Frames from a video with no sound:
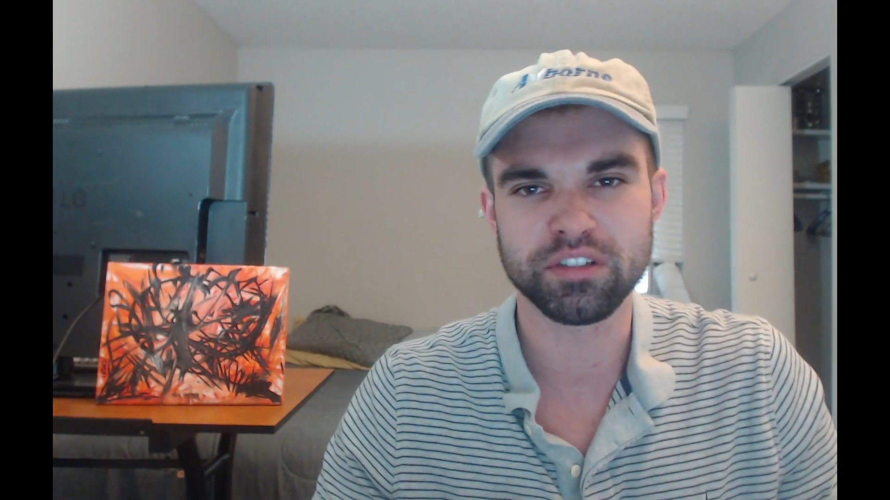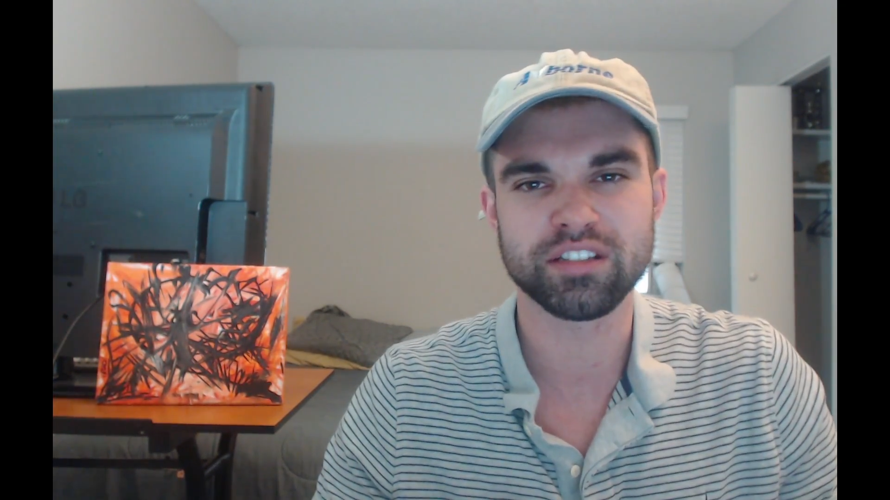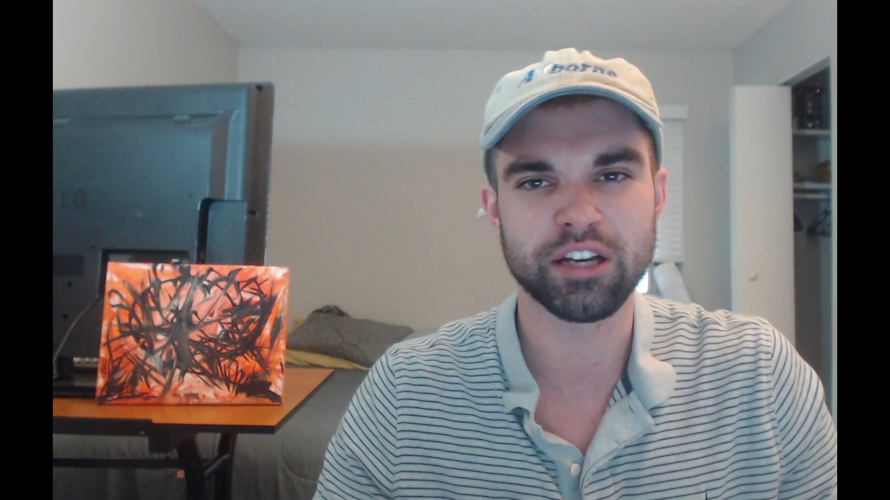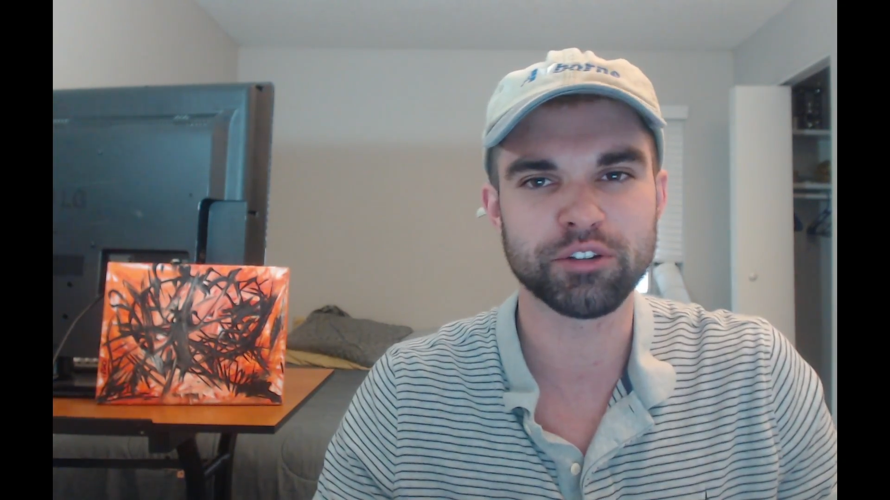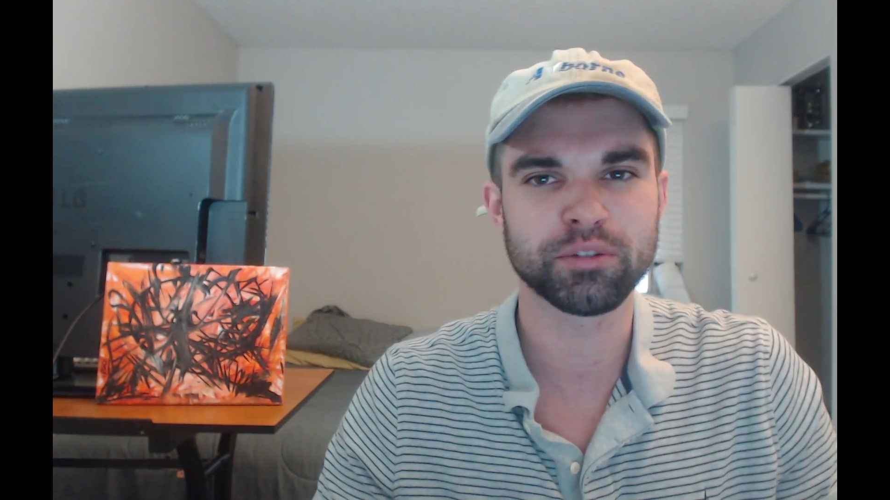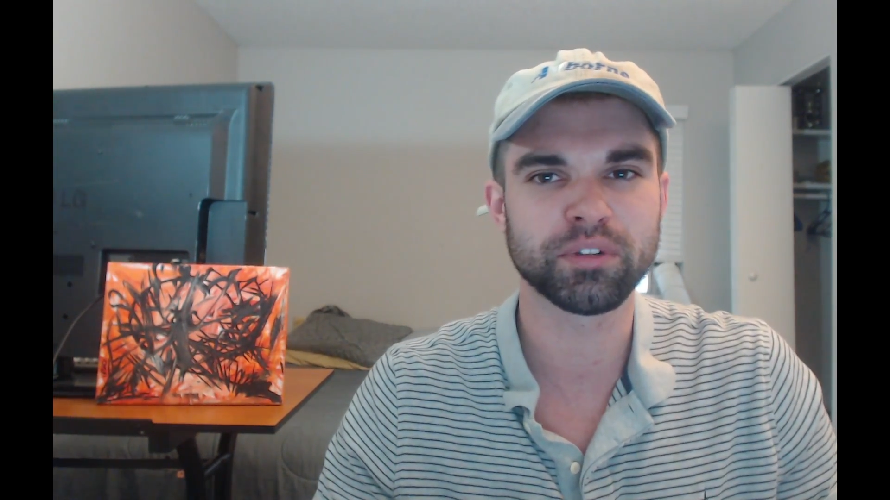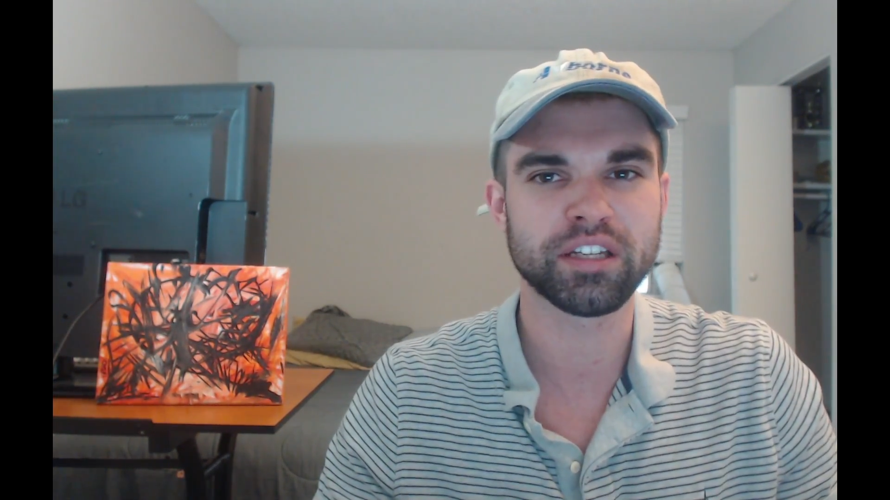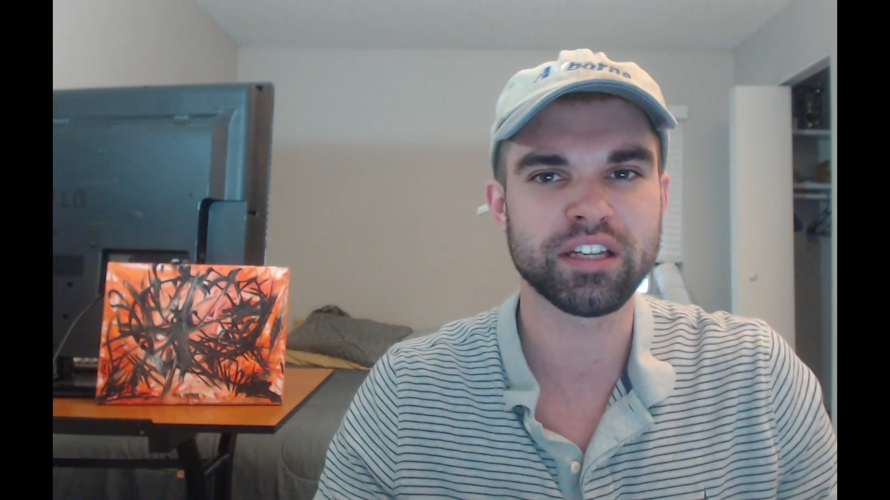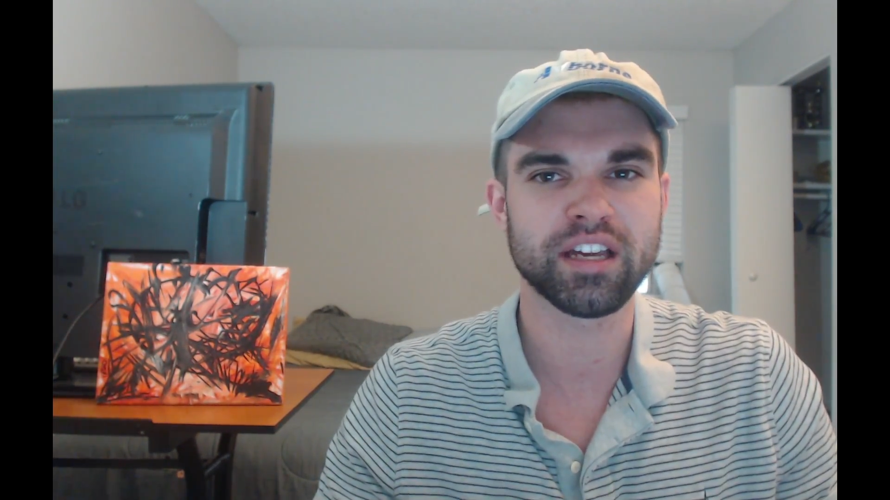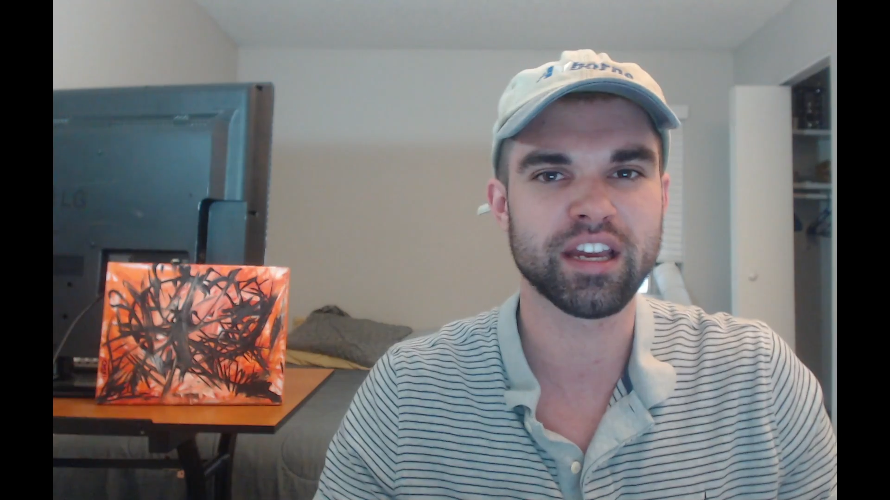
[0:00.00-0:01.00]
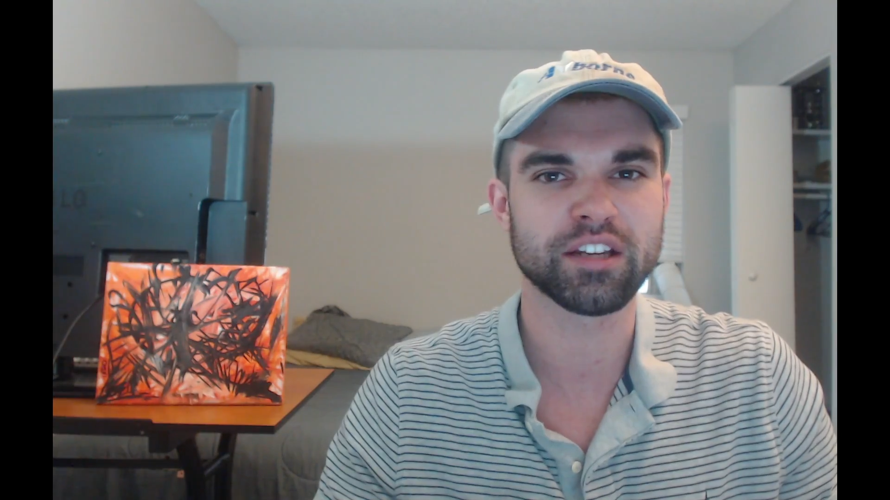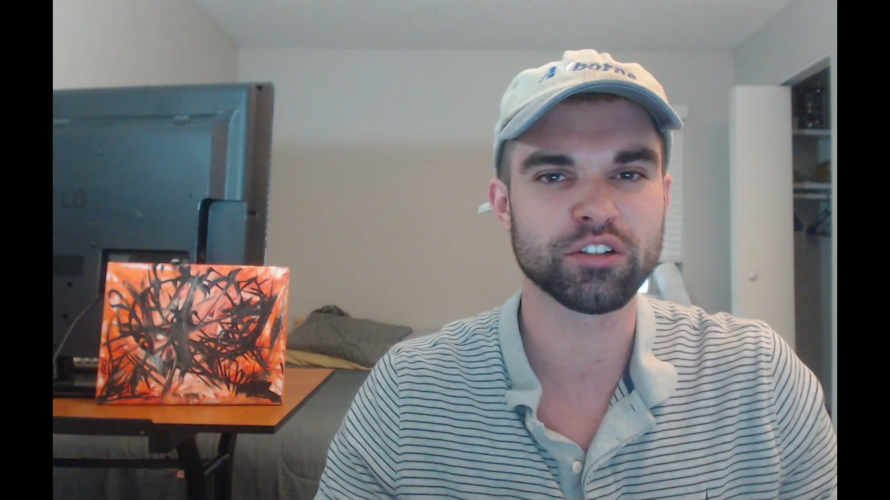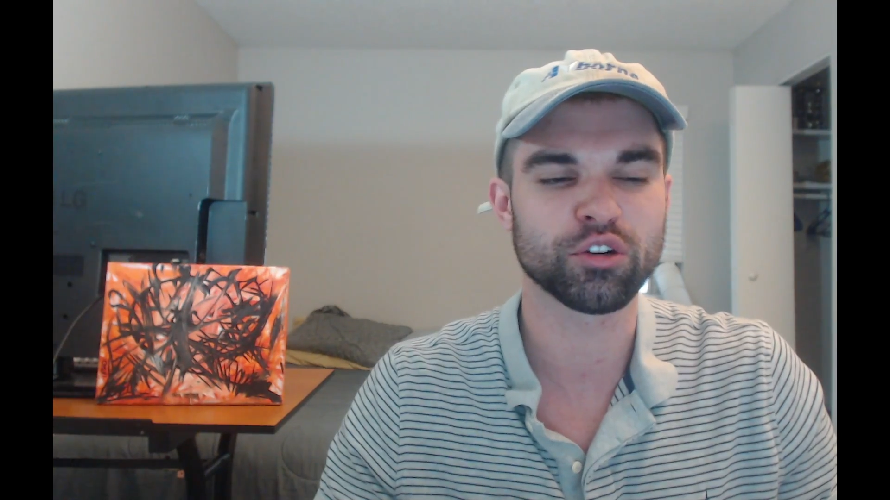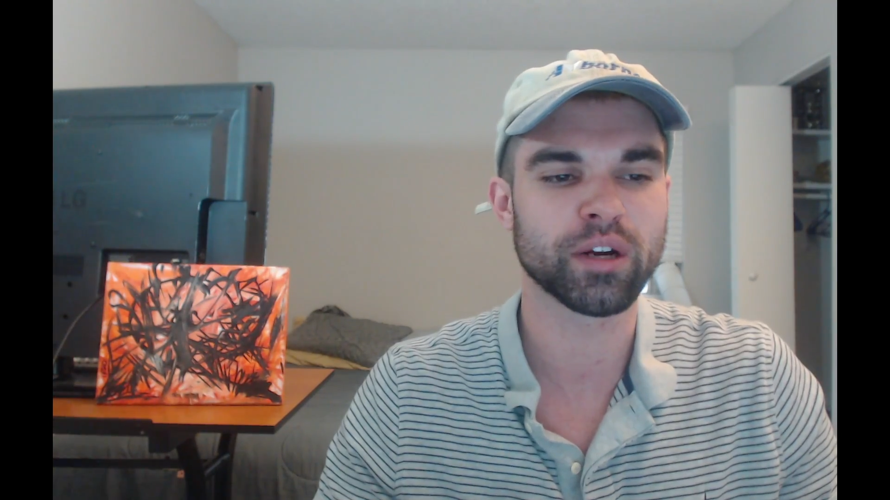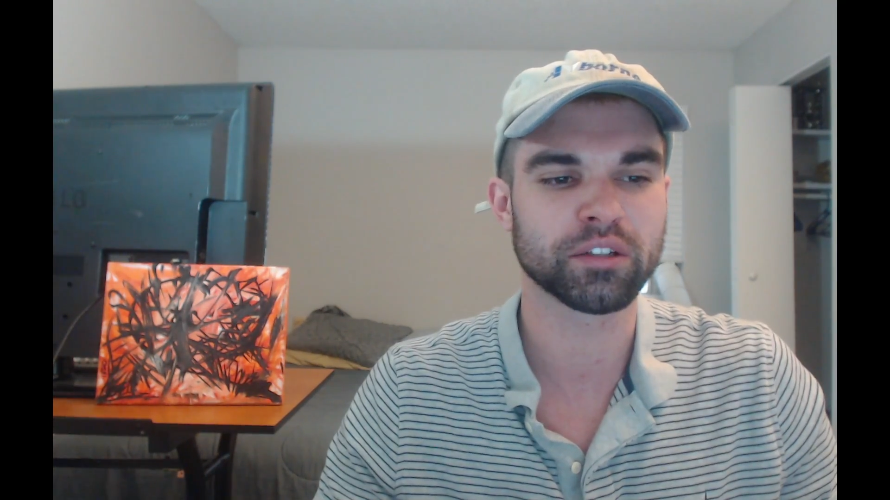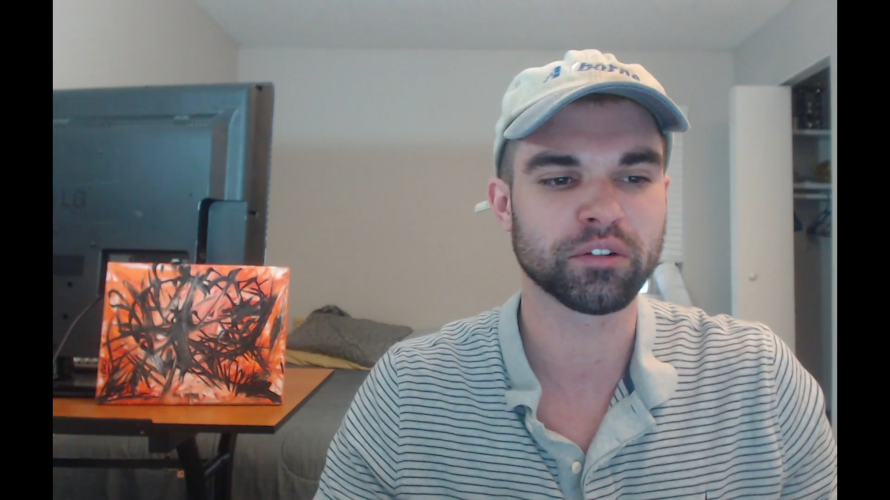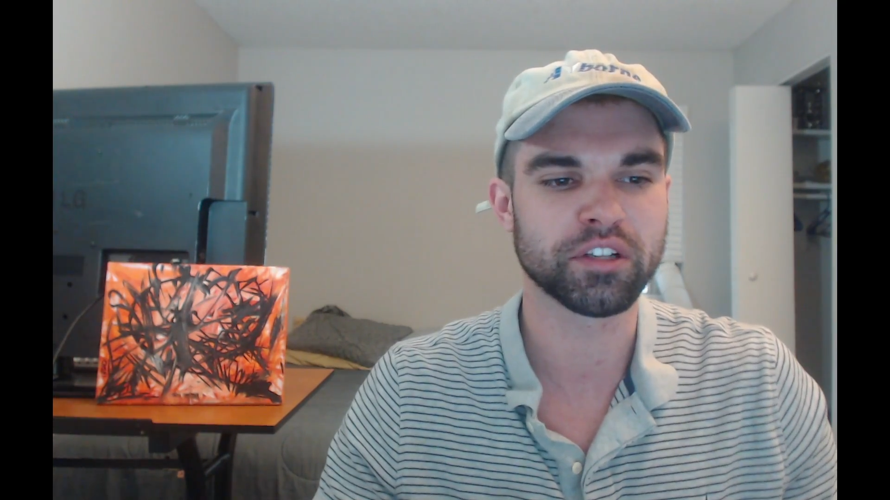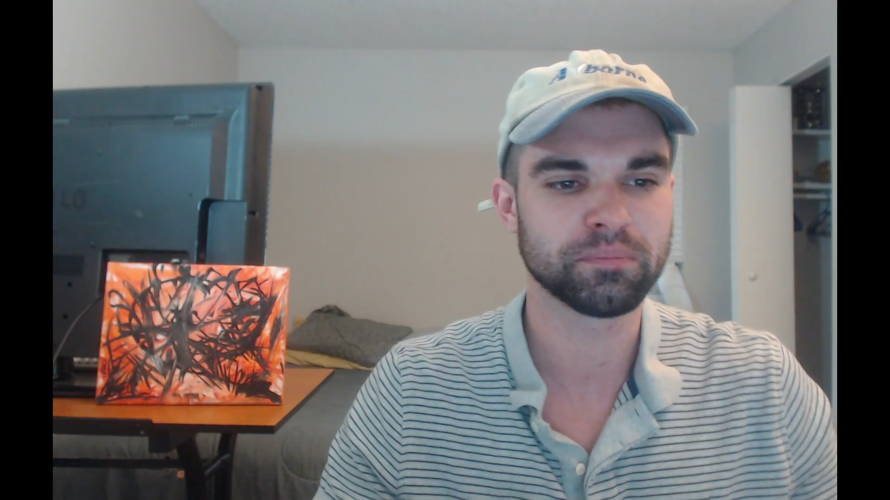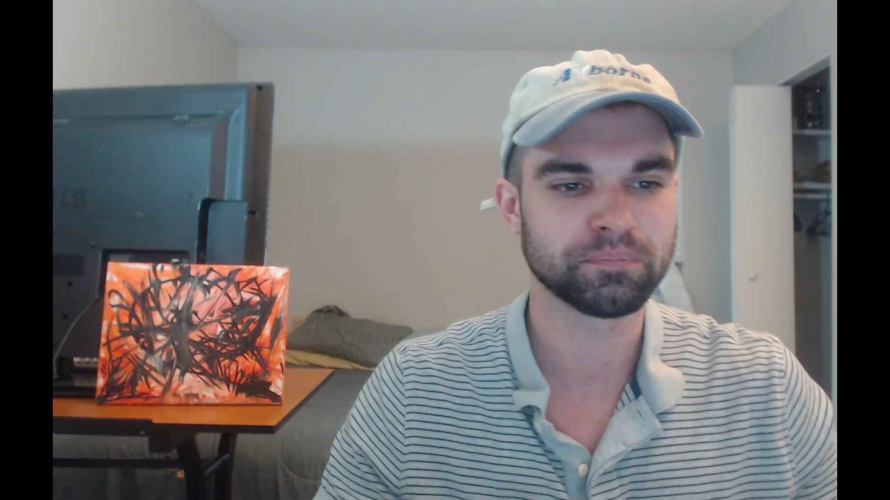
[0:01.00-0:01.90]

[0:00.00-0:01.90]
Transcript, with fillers: seldomly and correctly.